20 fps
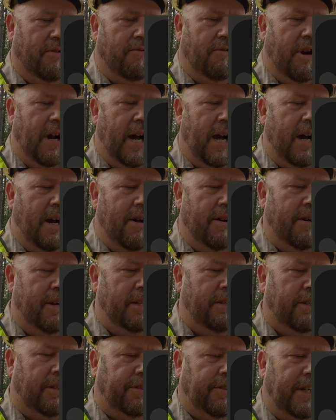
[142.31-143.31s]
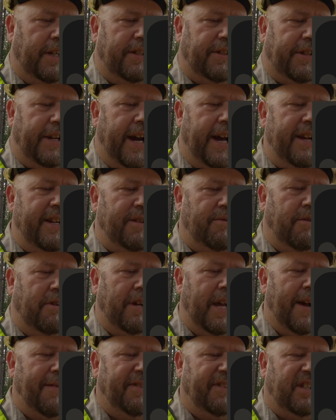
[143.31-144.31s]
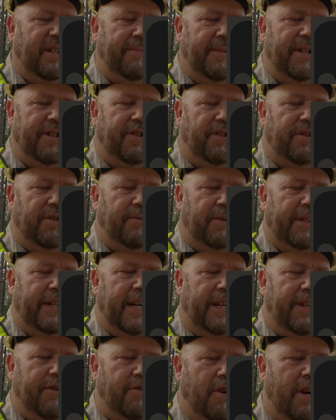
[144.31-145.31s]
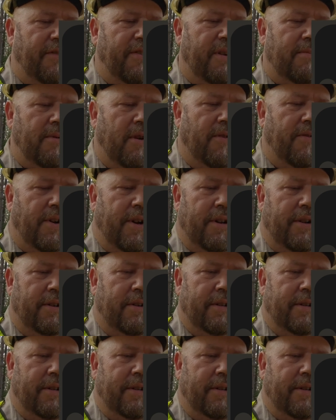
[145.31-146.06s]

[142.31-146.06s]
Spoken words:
Wow, it looks like Scotty's really having some issues with that tree removal.